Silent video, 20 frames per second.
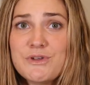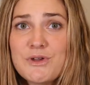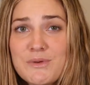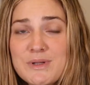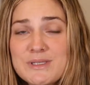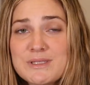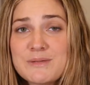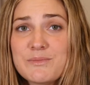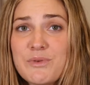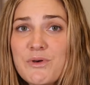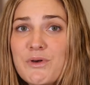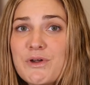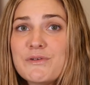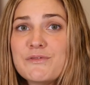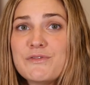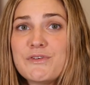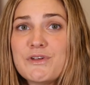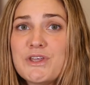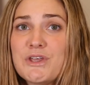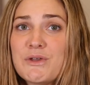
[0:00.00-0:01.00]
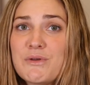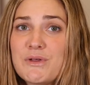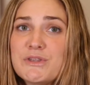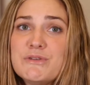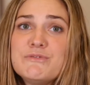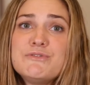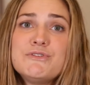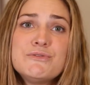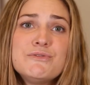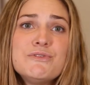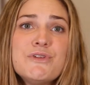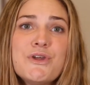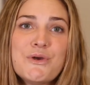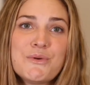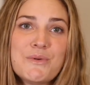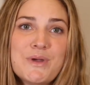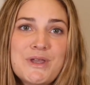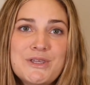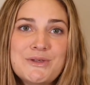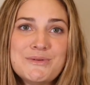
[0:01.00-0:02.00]
know what's important for you and you do know
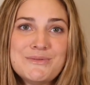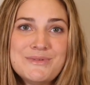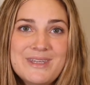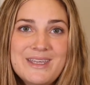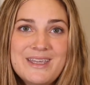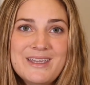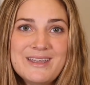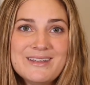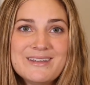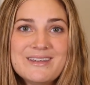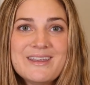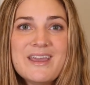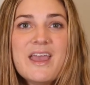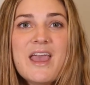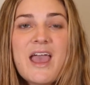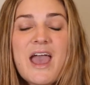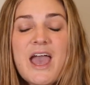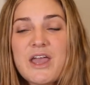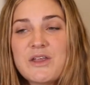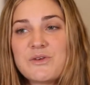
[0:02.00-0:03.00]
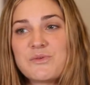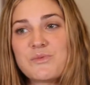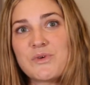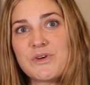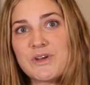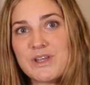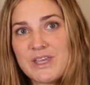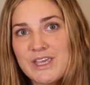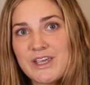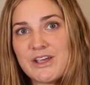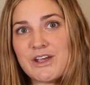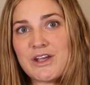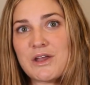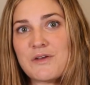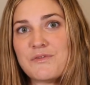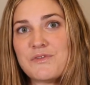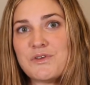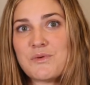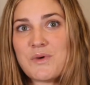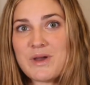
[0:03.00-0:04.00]
what you need. And we're here
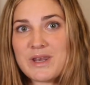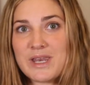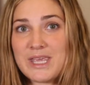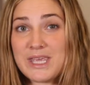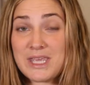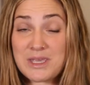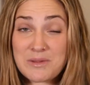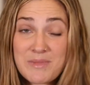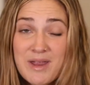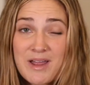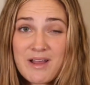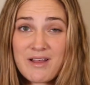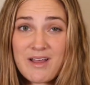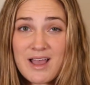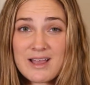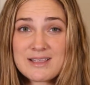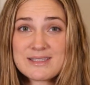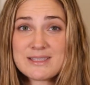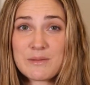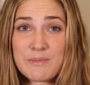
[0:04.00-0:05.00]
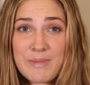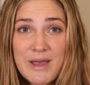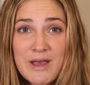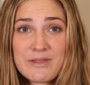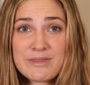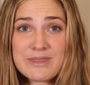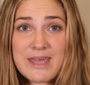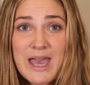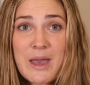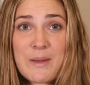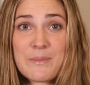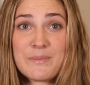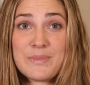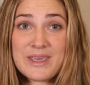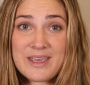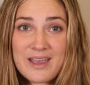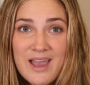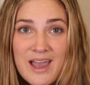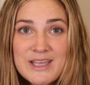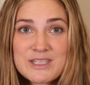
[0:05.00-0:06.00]
if you want to email us about that
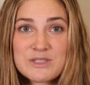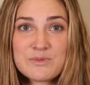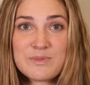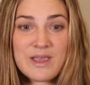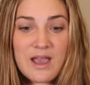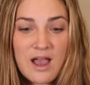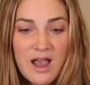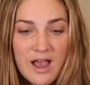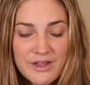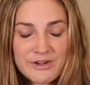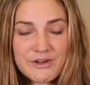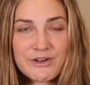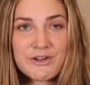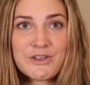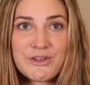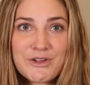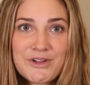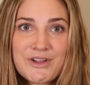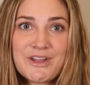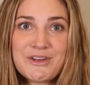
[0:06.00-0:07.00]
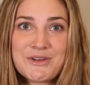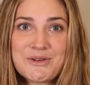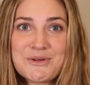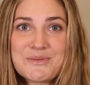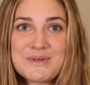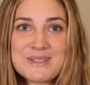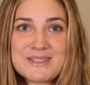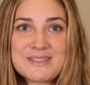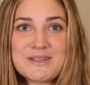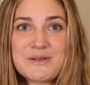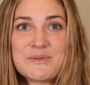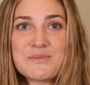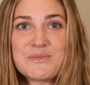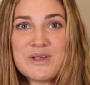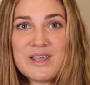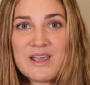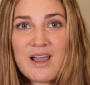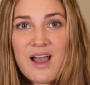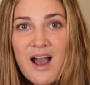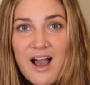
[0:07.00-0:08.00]
because we honor your inner wisdom.
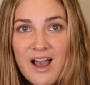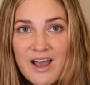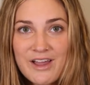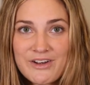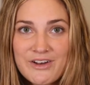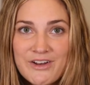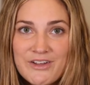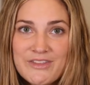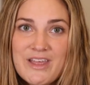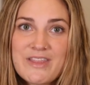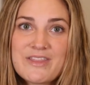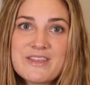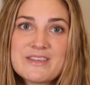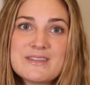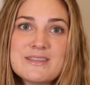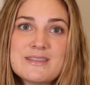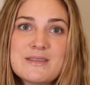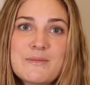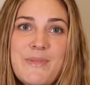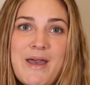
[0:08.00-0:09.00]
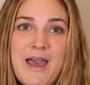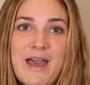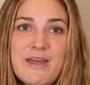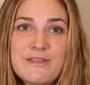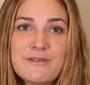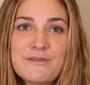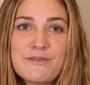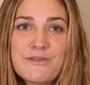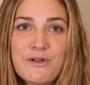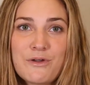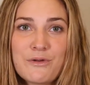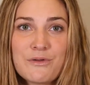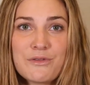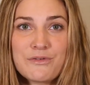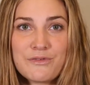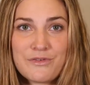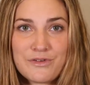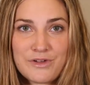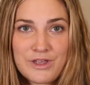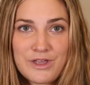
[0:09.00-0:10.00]
We honor that this is a path of growth
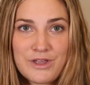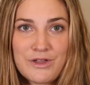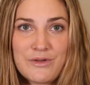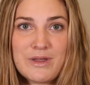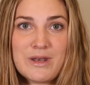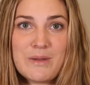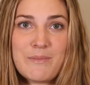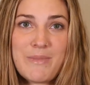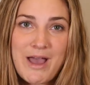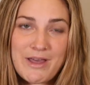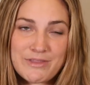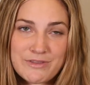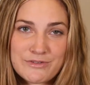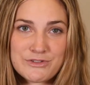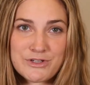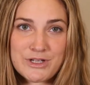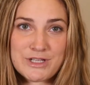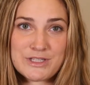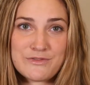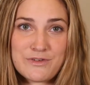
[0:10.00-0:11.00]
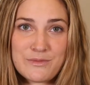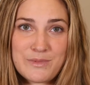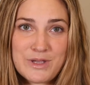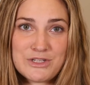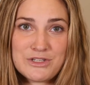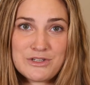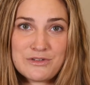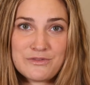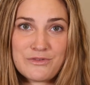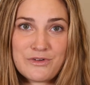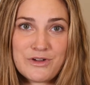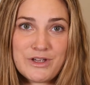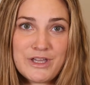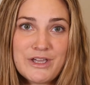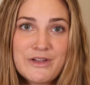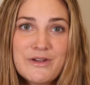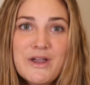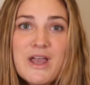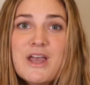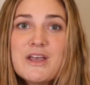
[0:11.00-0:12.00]
for you and a path of transformation for
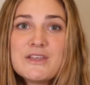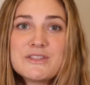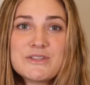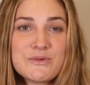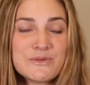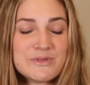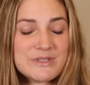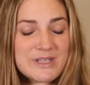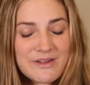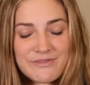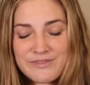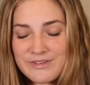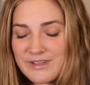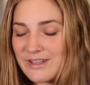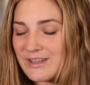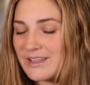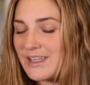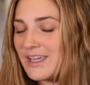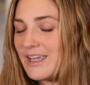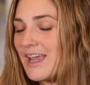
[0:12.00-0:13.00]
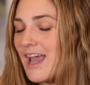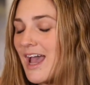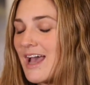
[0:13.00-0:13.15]
you. So definitely